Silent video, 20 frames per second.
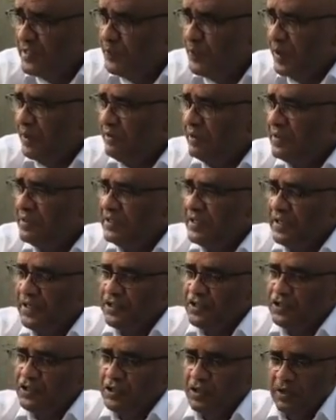
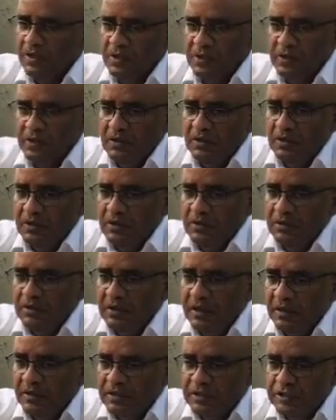parentage,
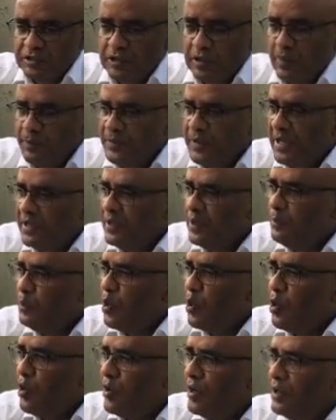they're stopped at the
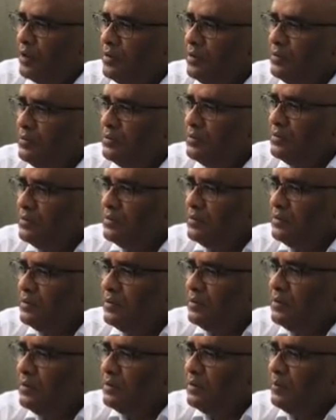border
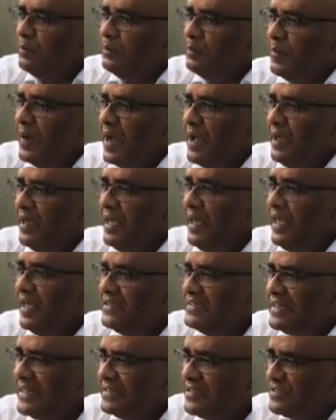by
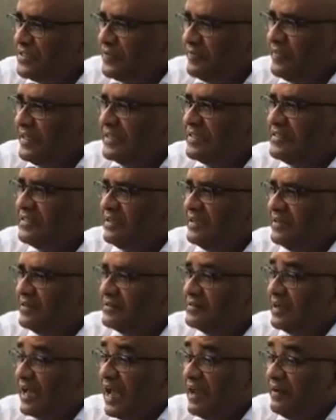agents of the state
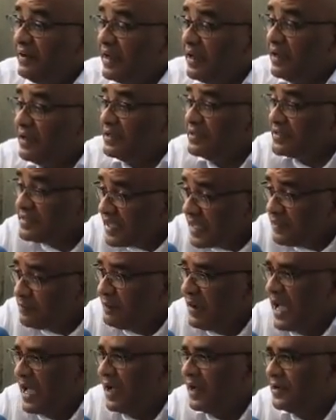and they sent back.